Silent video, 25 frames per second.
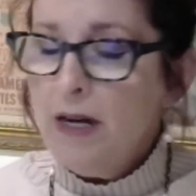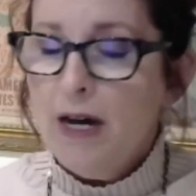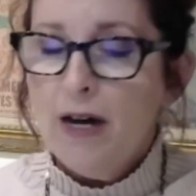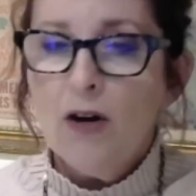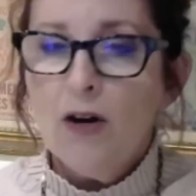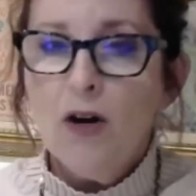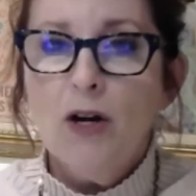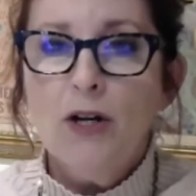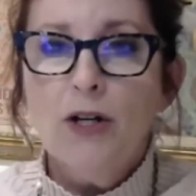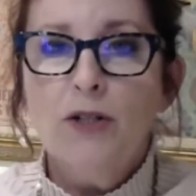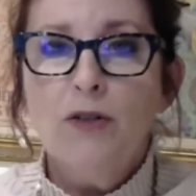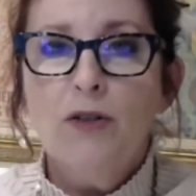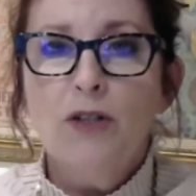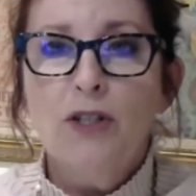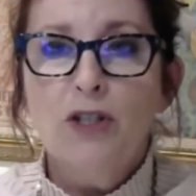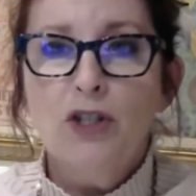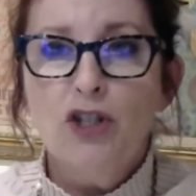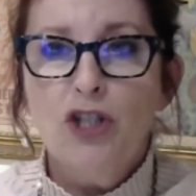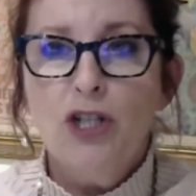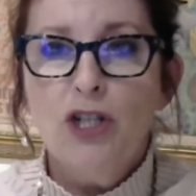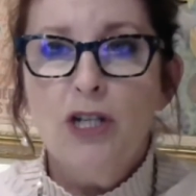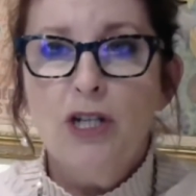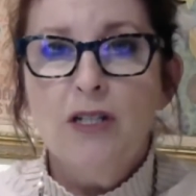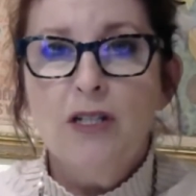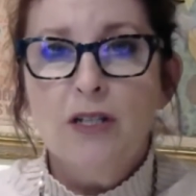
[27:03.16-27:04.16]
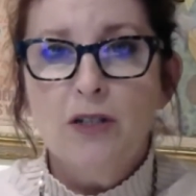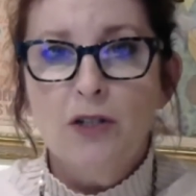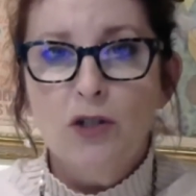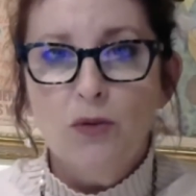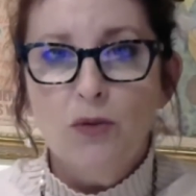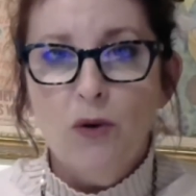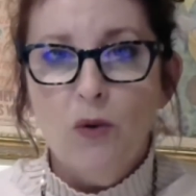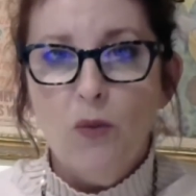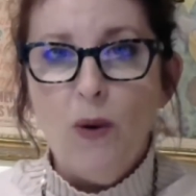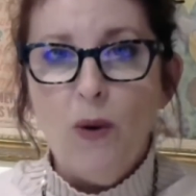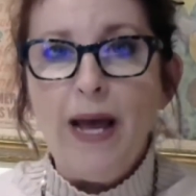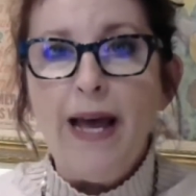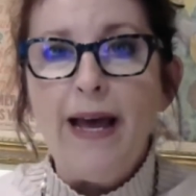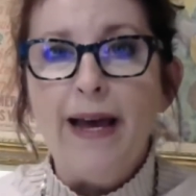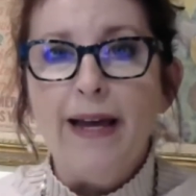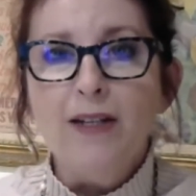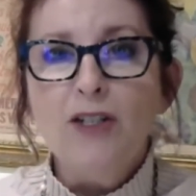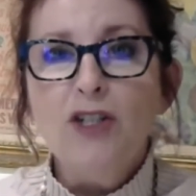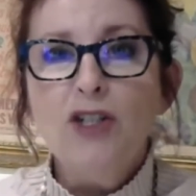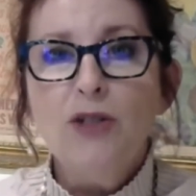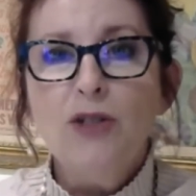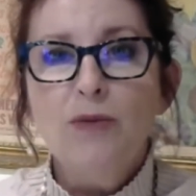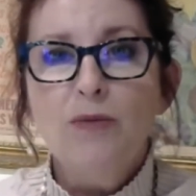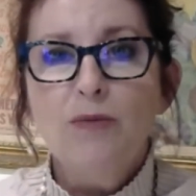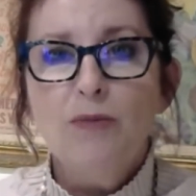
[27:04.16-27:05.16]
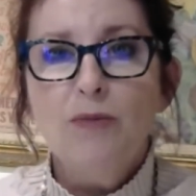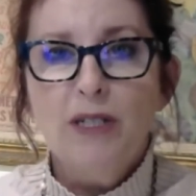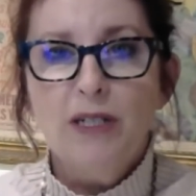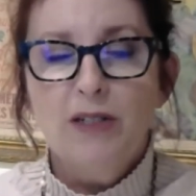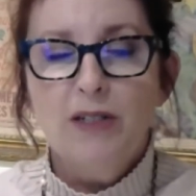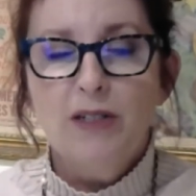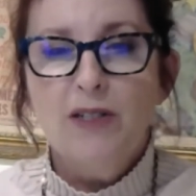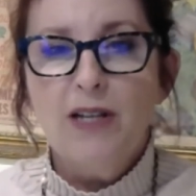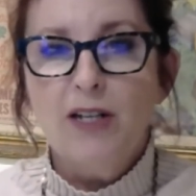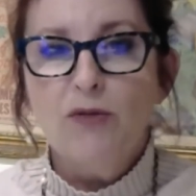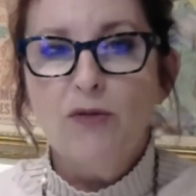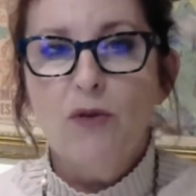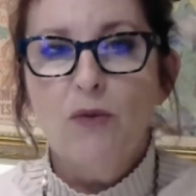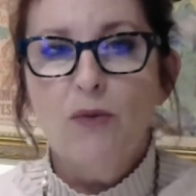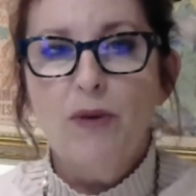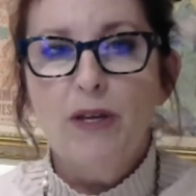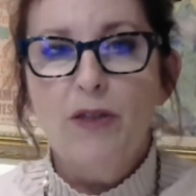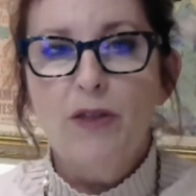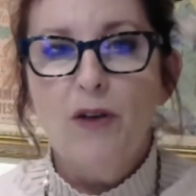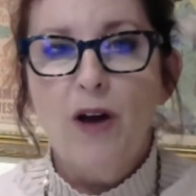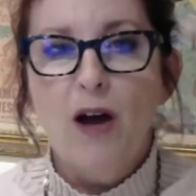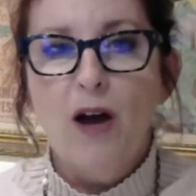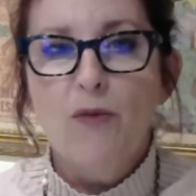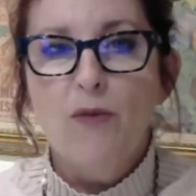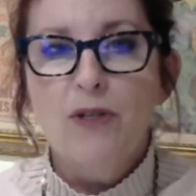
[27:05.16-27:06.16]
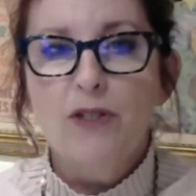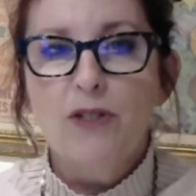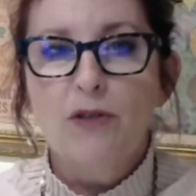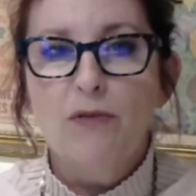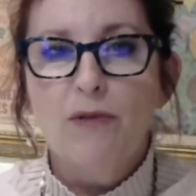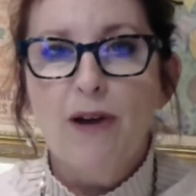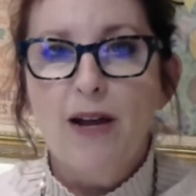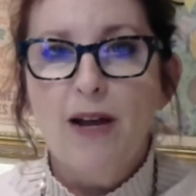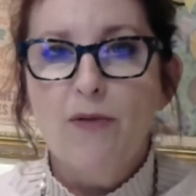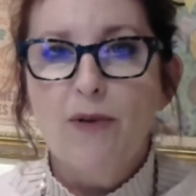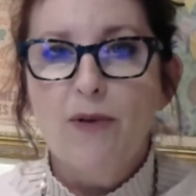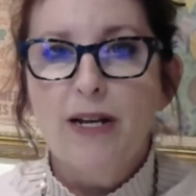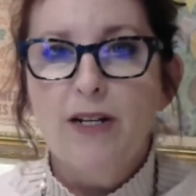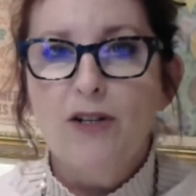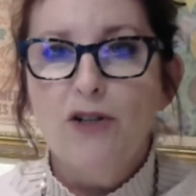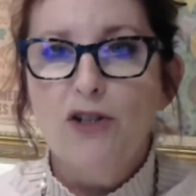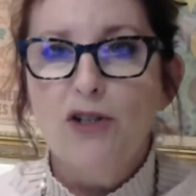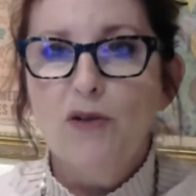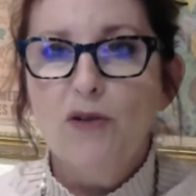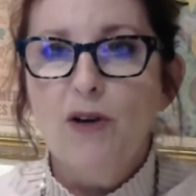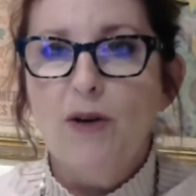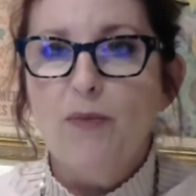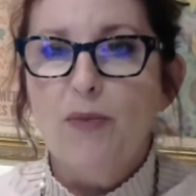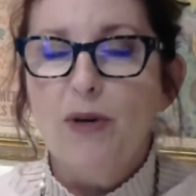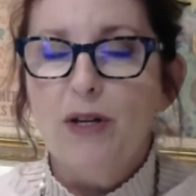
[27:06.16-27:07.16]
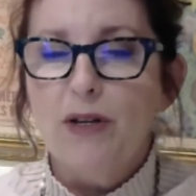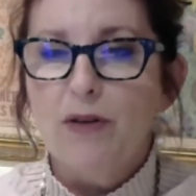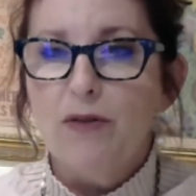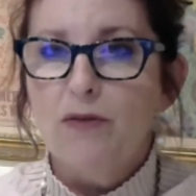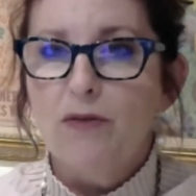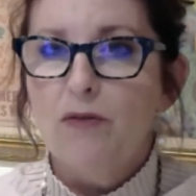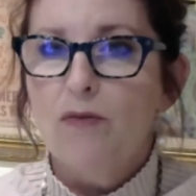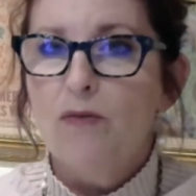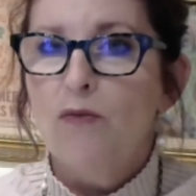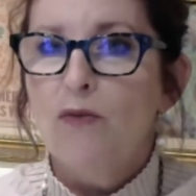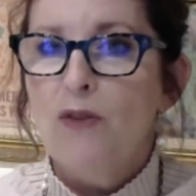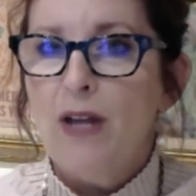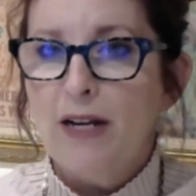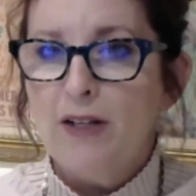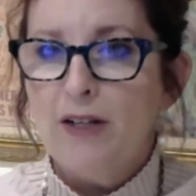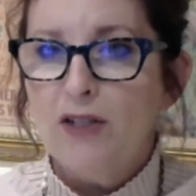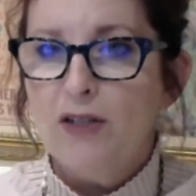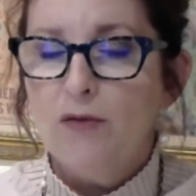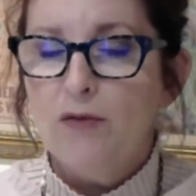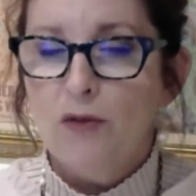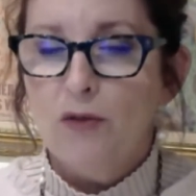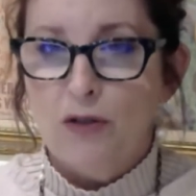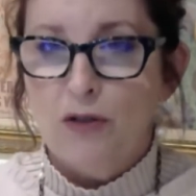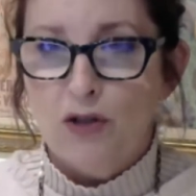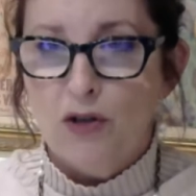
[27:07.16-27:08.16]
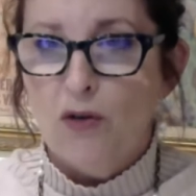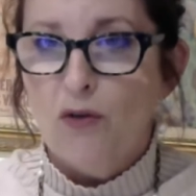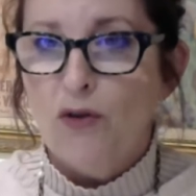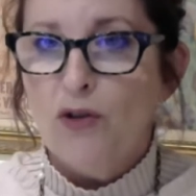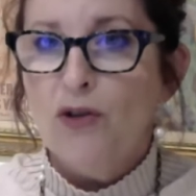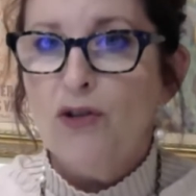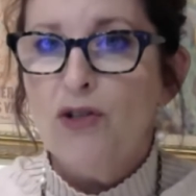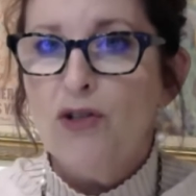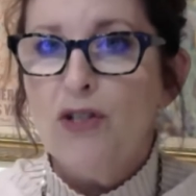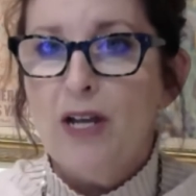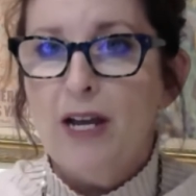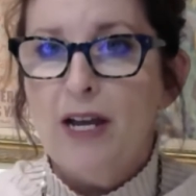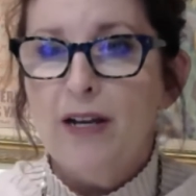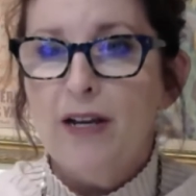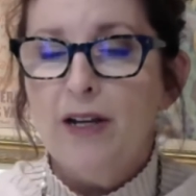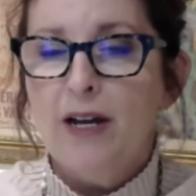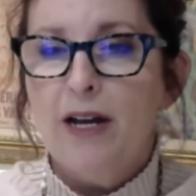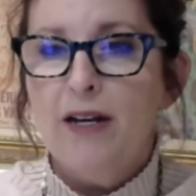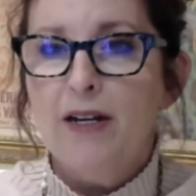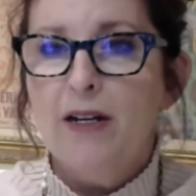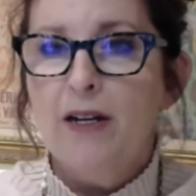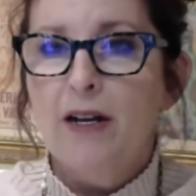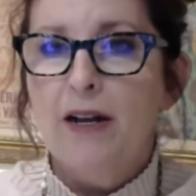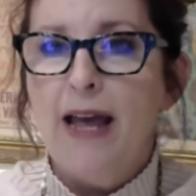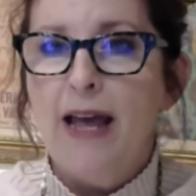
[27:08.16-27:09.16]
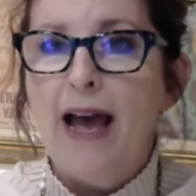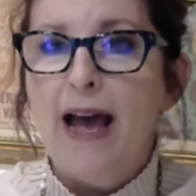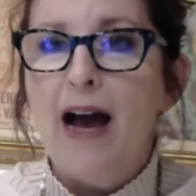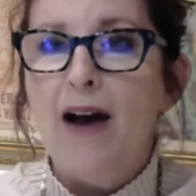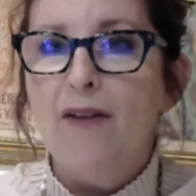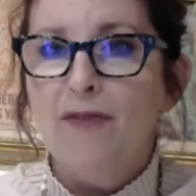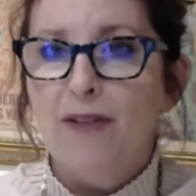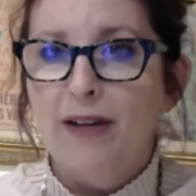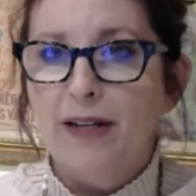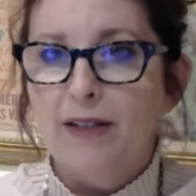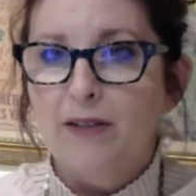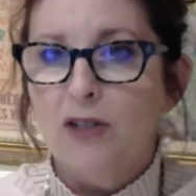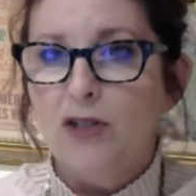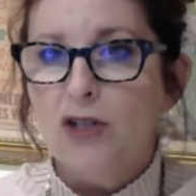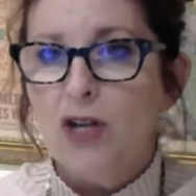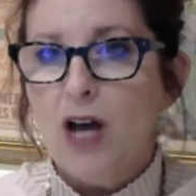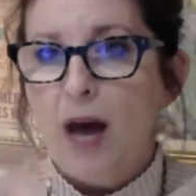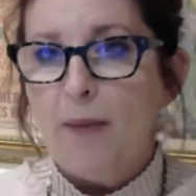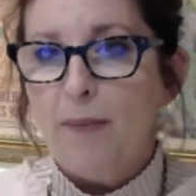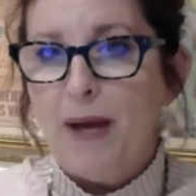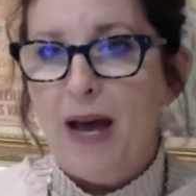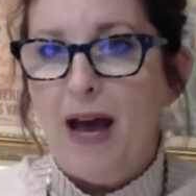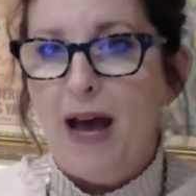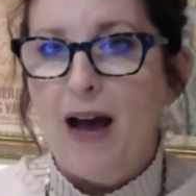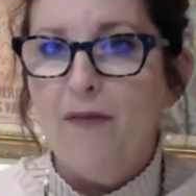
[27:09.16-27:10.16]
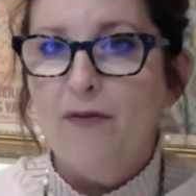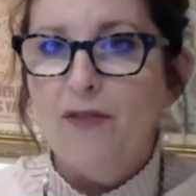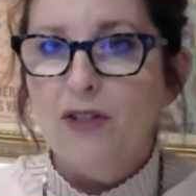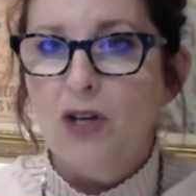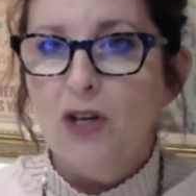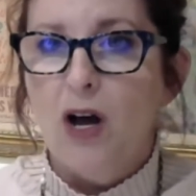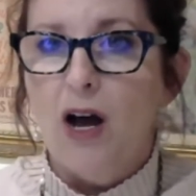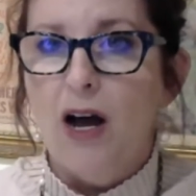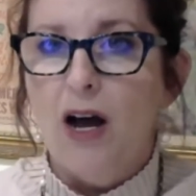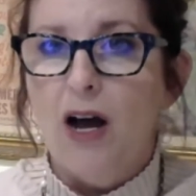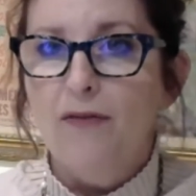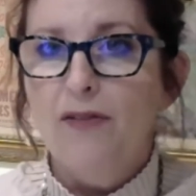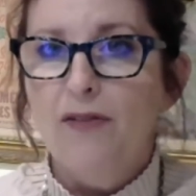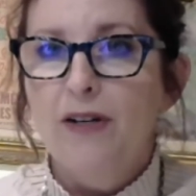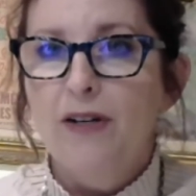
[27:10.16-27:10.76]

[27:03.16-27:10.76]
cut our this cheese into a wedge because that's what we thought was the right way to do it. But next, so you're saying cut it in half, like the top half is off.